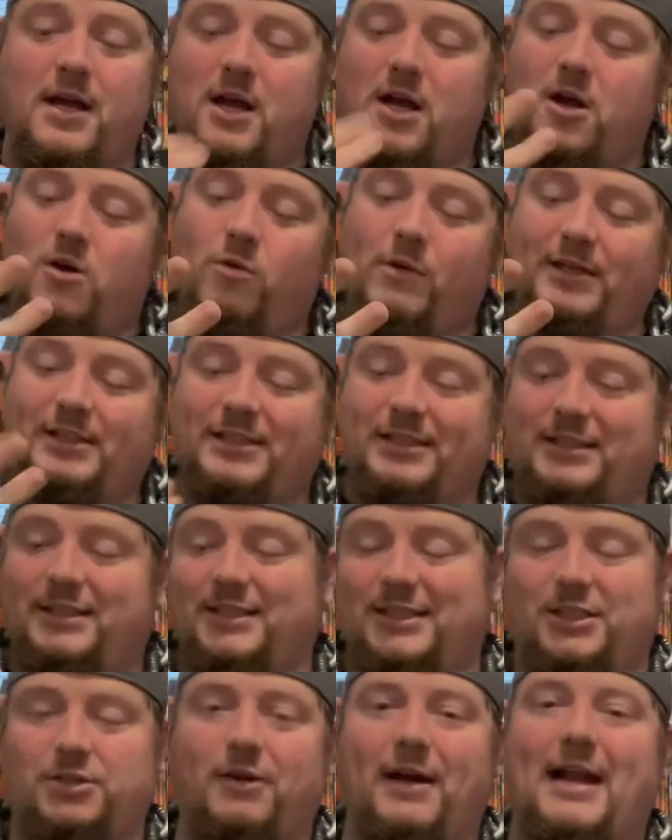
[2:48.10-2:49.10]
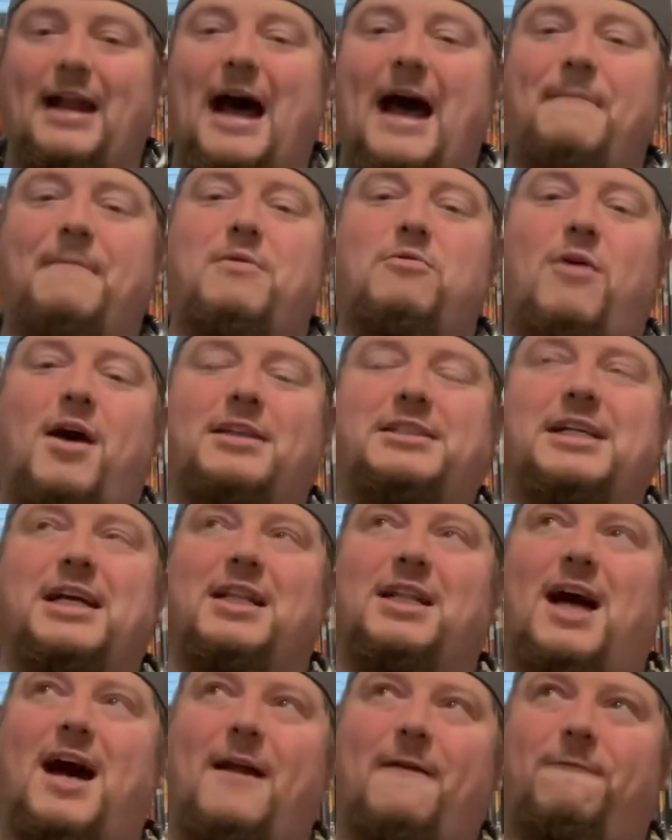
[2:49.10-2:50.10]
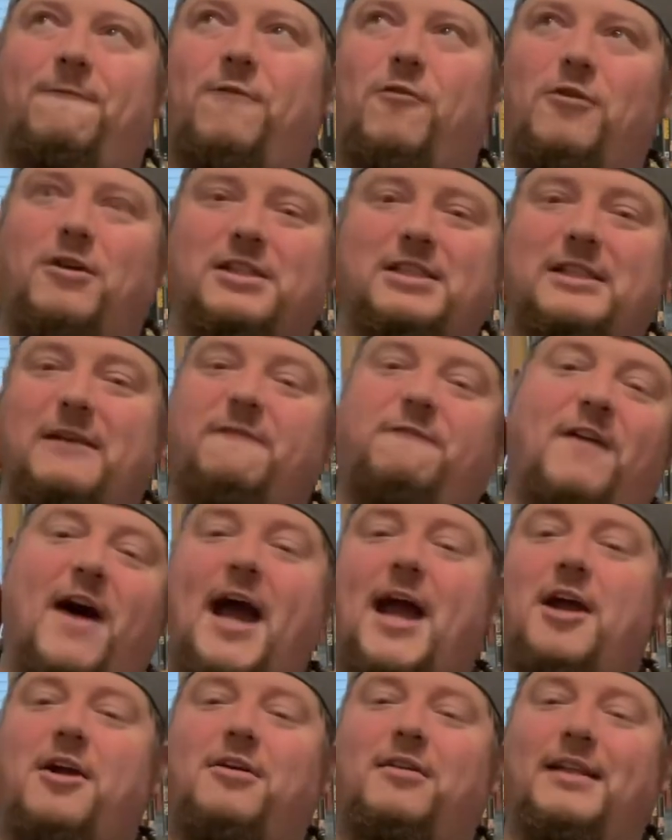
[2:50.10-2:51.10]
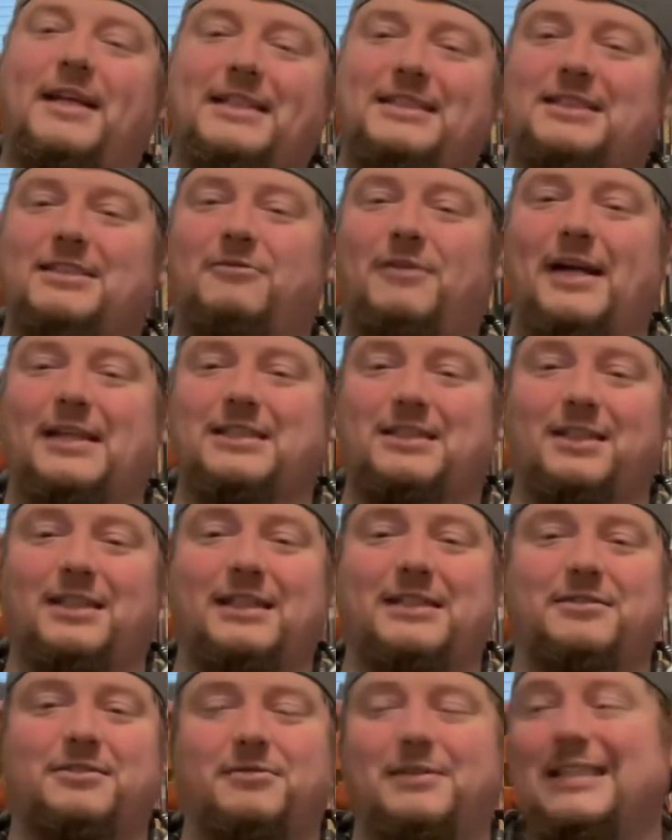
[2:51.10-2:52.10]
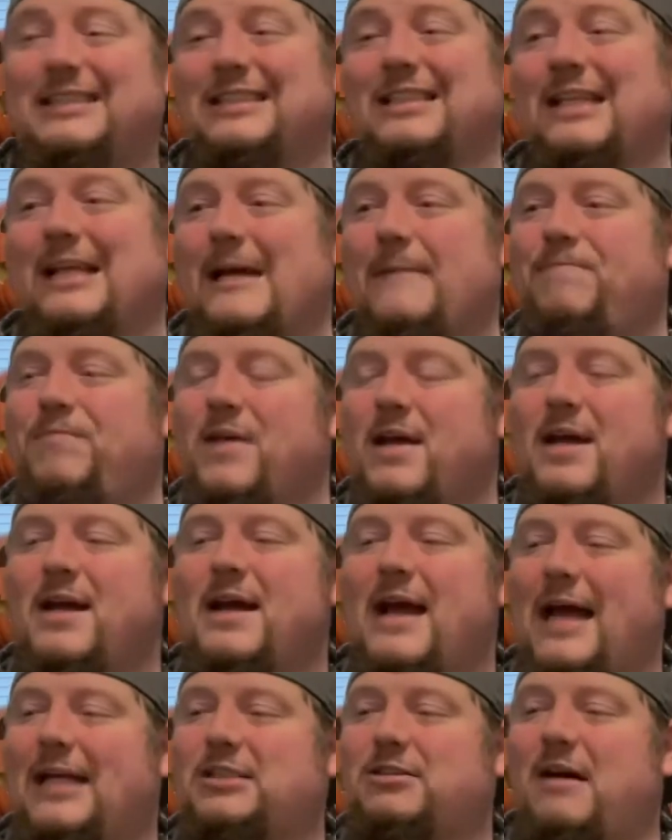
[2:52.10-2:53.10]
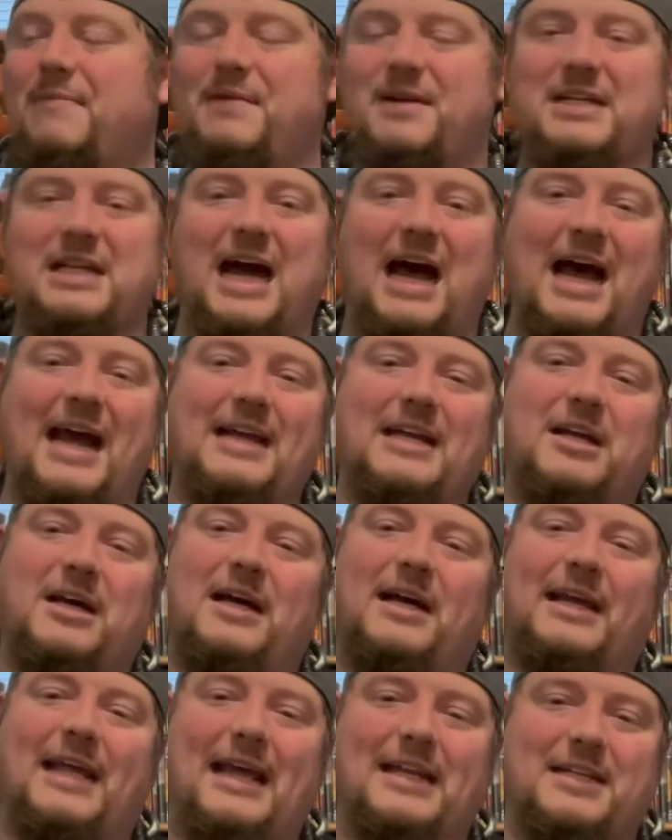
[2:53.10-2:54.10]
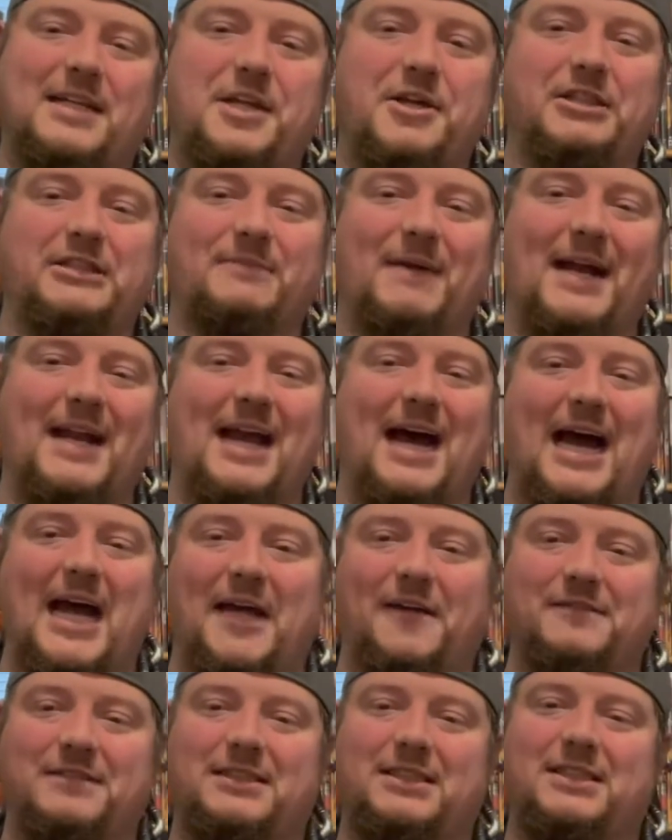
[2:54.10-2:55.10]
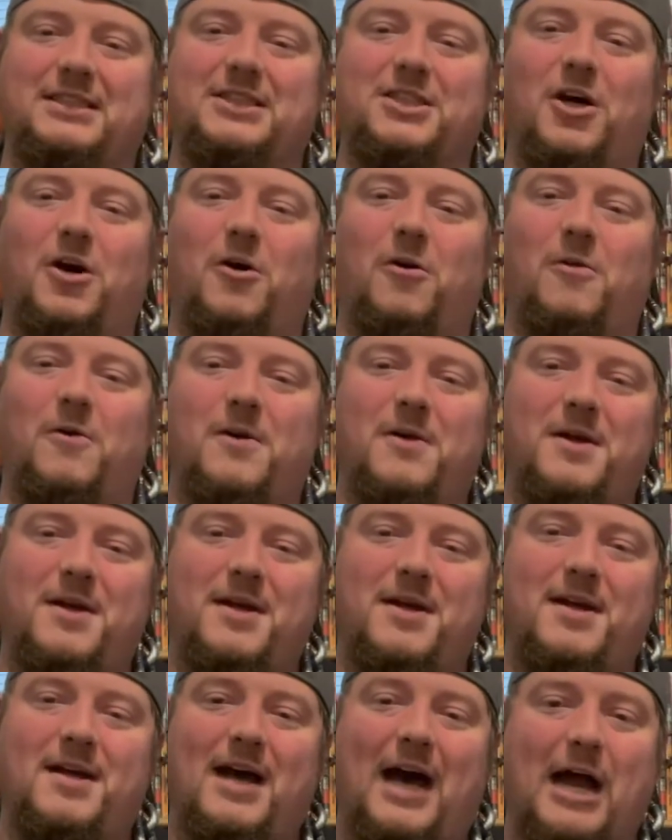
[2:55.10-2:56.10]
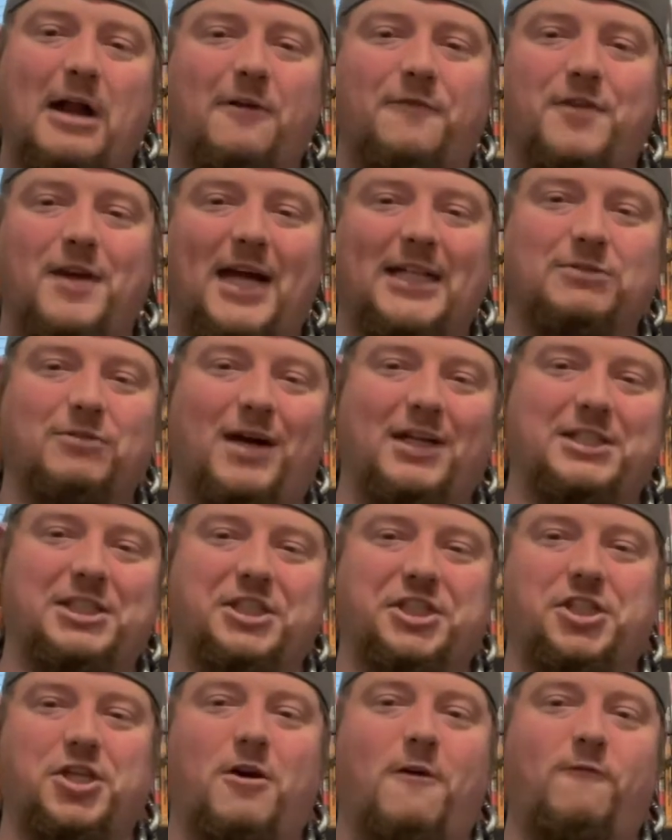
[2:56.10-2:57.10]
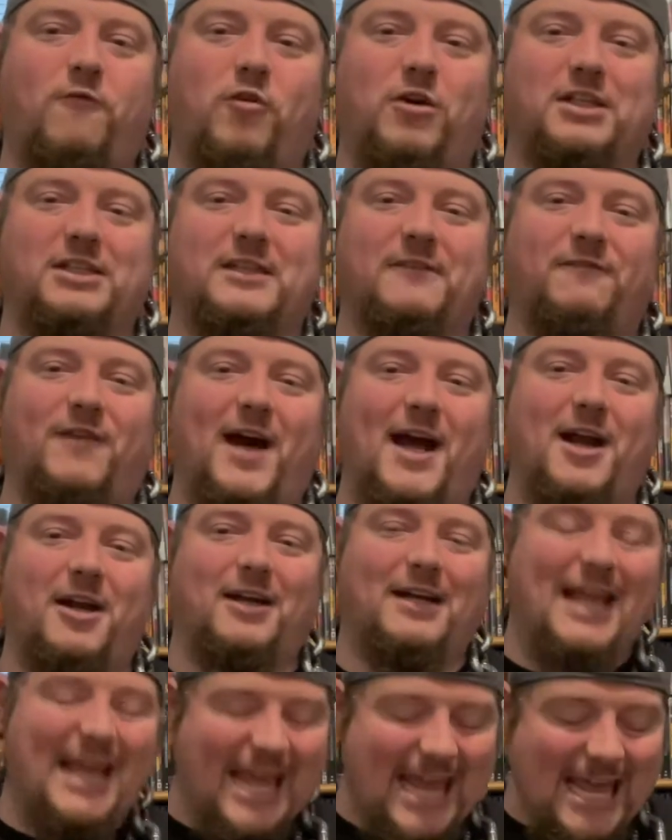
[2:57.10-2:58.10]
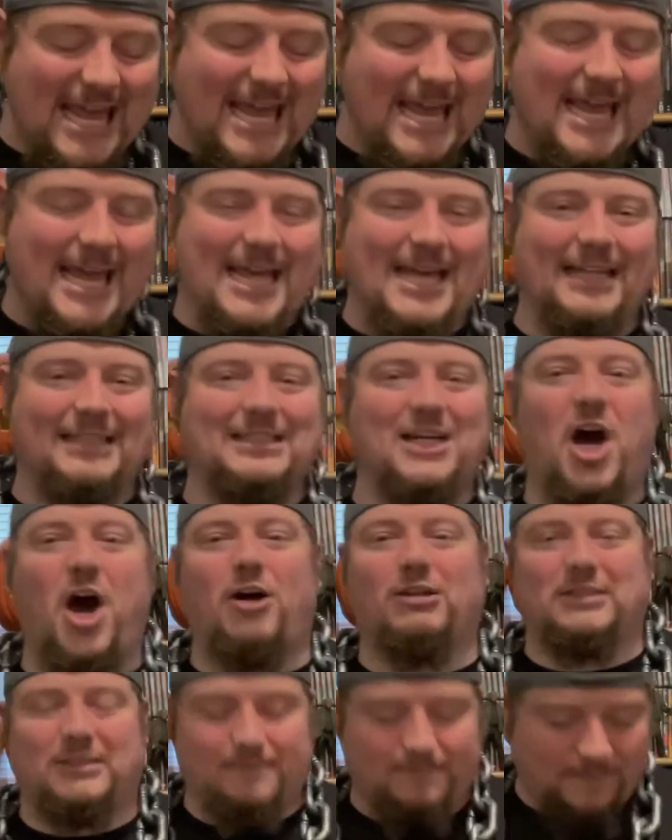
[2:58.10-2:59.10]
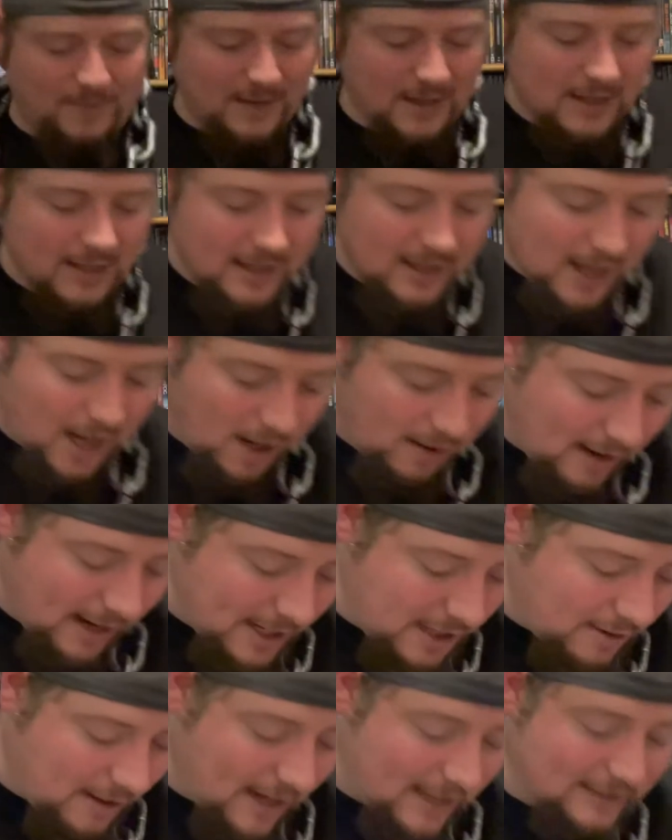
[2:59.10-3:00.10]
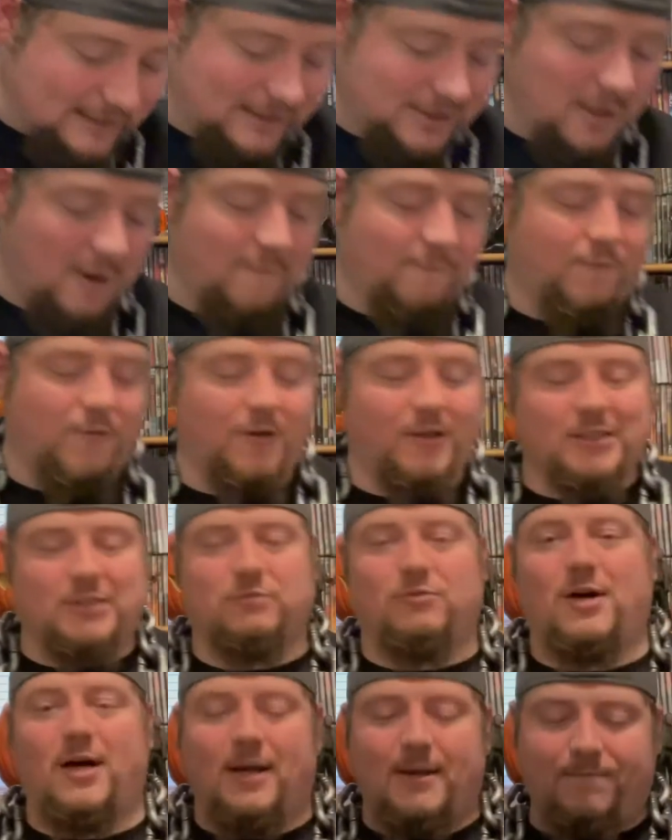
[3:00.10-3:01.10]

which is just great. I've been watching a lot of Forged in Fire recently, and so I've been dying to get to use my knives. So I don't know if you guys watch the show Forged in Fire. Yeah, it's awesome. All right, you guys. So first one